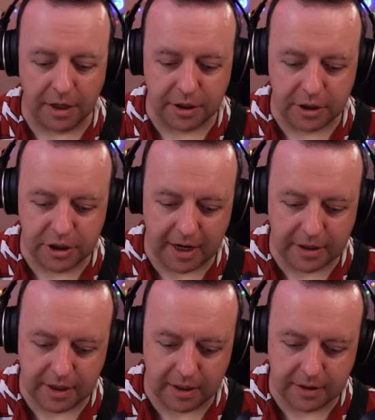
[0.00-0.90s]
and you could
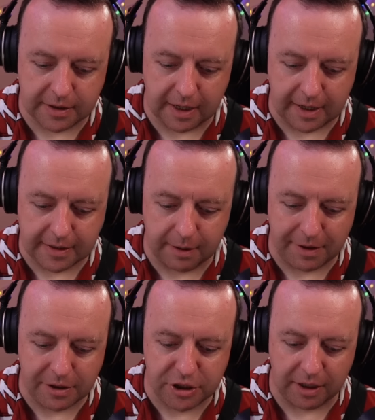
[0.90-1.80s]
change that to say, instead of
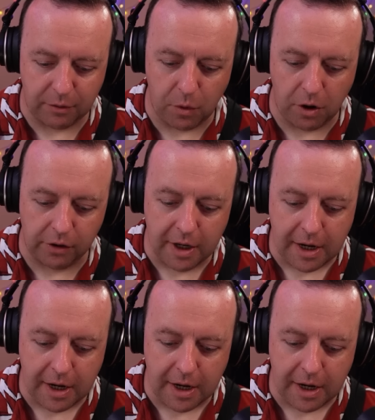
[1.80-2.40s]
being channel one,